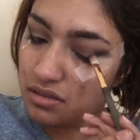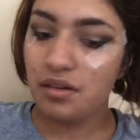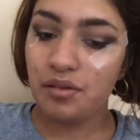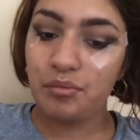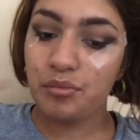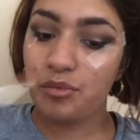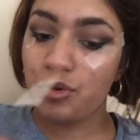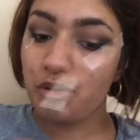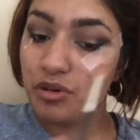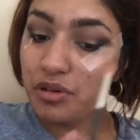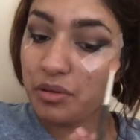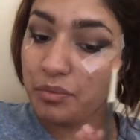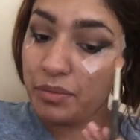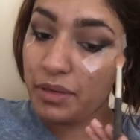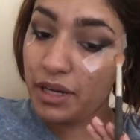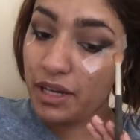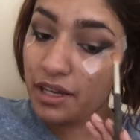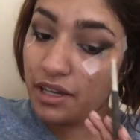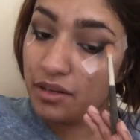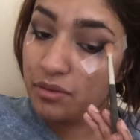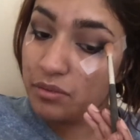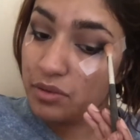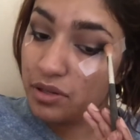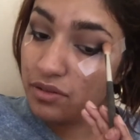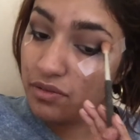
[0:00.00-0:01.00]
I'm going back
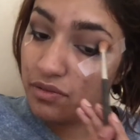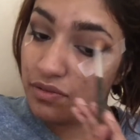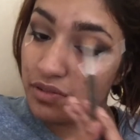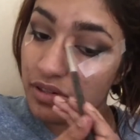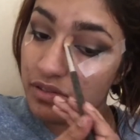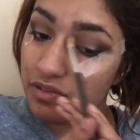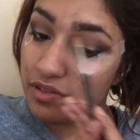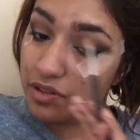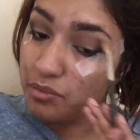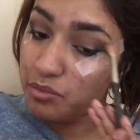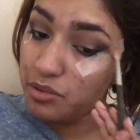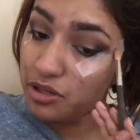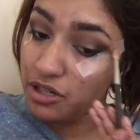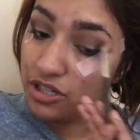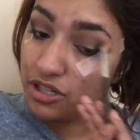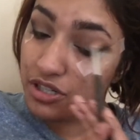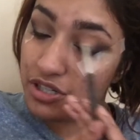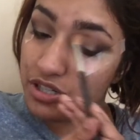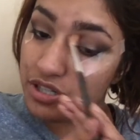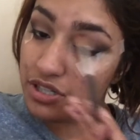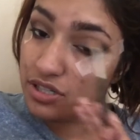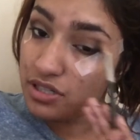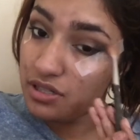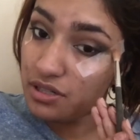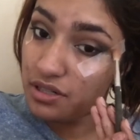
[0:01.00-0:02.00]
in with a fluffy brush
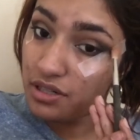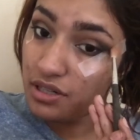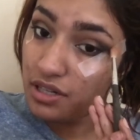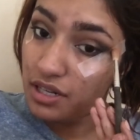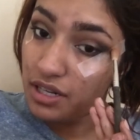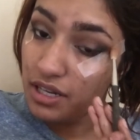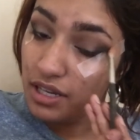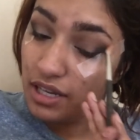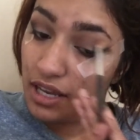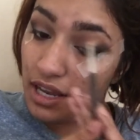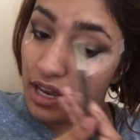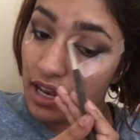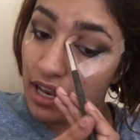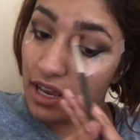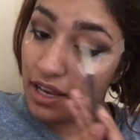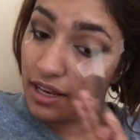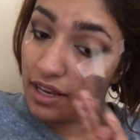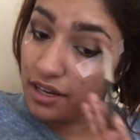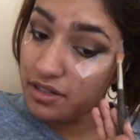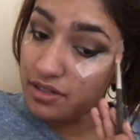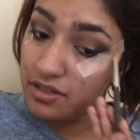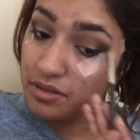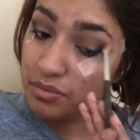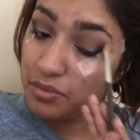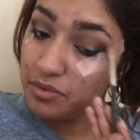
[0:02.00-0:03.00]

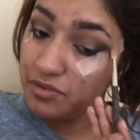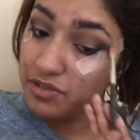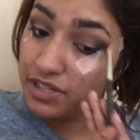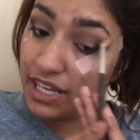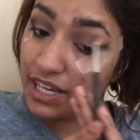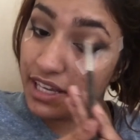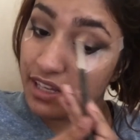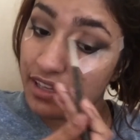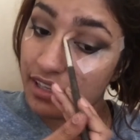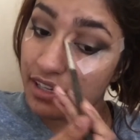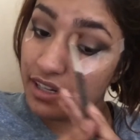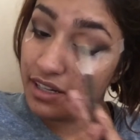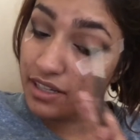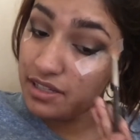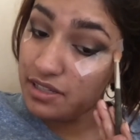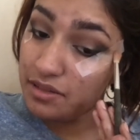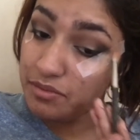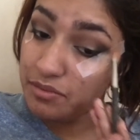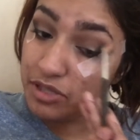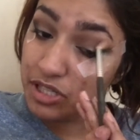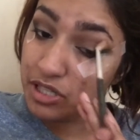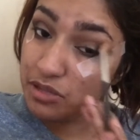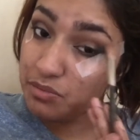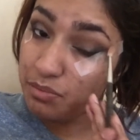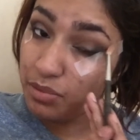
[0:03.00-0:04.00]
and some tan lines
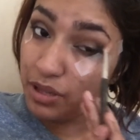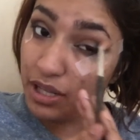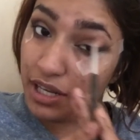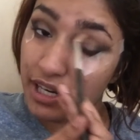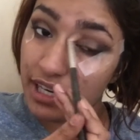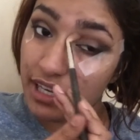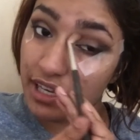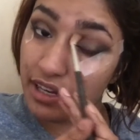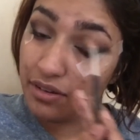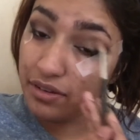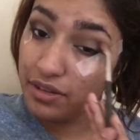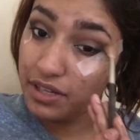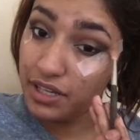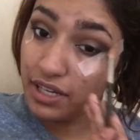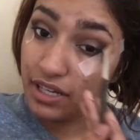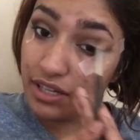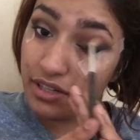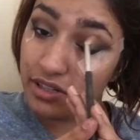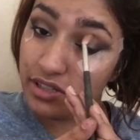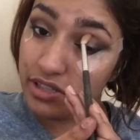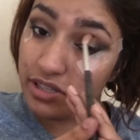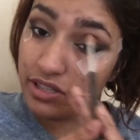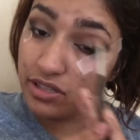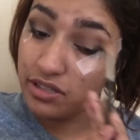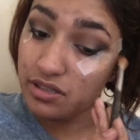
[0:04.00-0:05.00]
and just blending out the
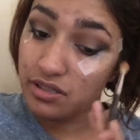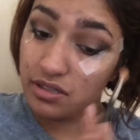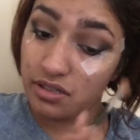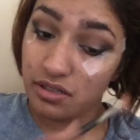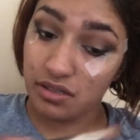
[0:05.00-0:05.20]
edges.